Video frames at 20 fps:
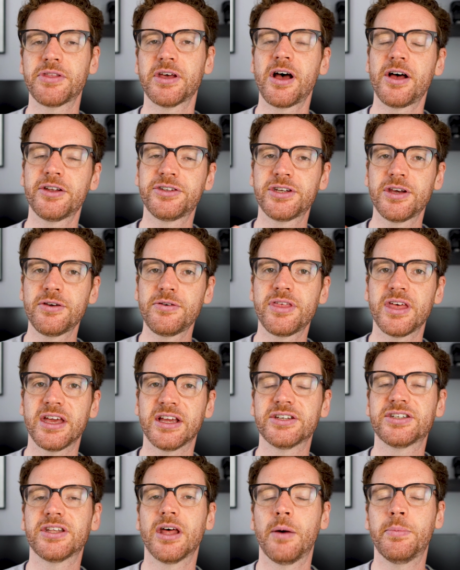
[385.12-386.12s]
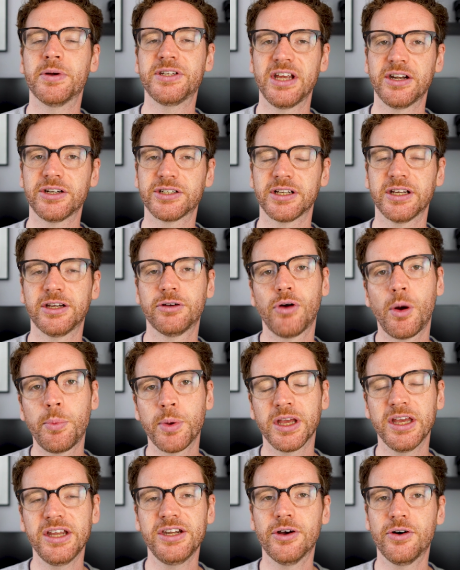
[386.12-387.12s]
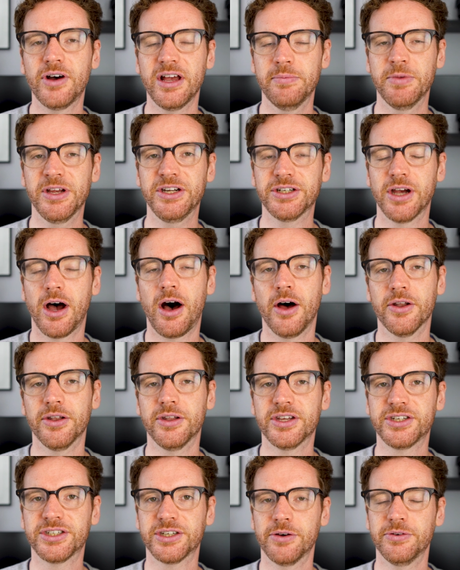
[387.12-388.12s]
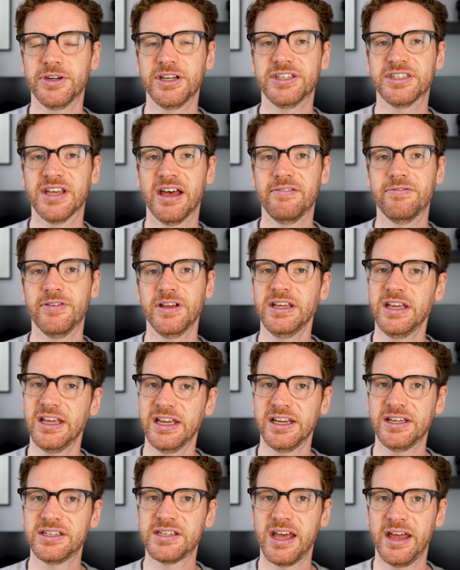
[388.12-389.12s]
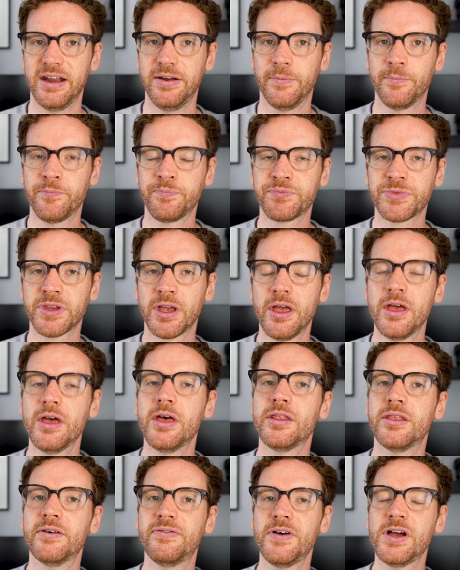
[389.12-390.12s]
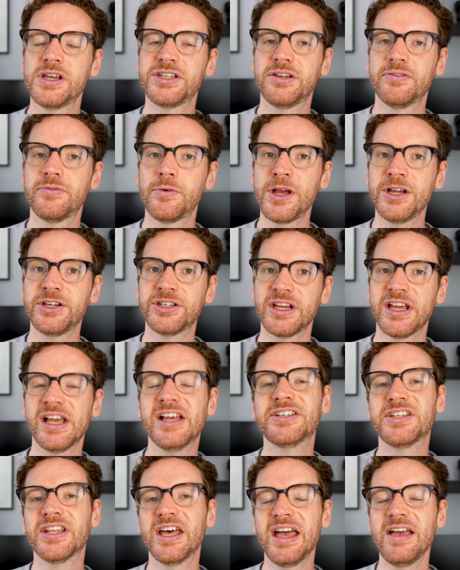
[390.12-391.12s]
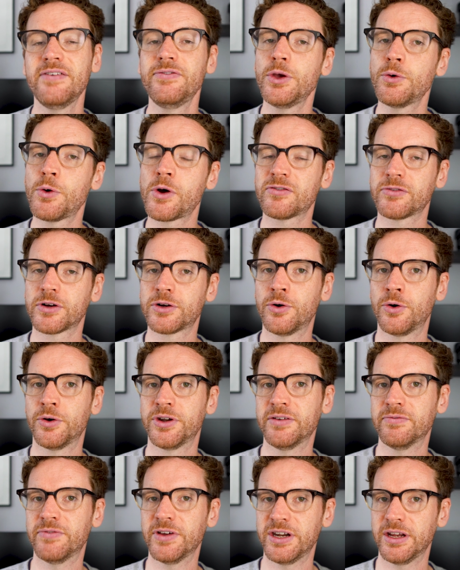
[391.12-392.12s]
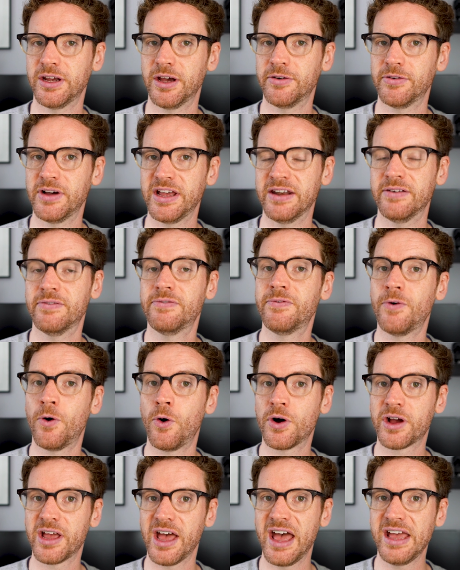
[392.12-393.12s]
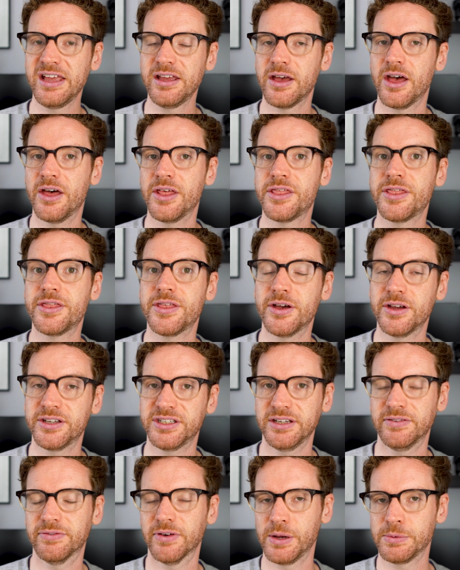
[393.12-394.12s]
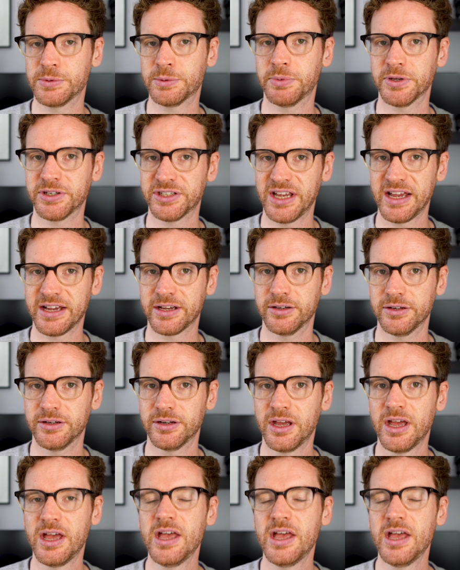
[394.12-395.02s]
there are two things that are potentially cropping in your image on the Sony ZV-E10. The first of which is that if you are recording video in 4K at 30 frames per second,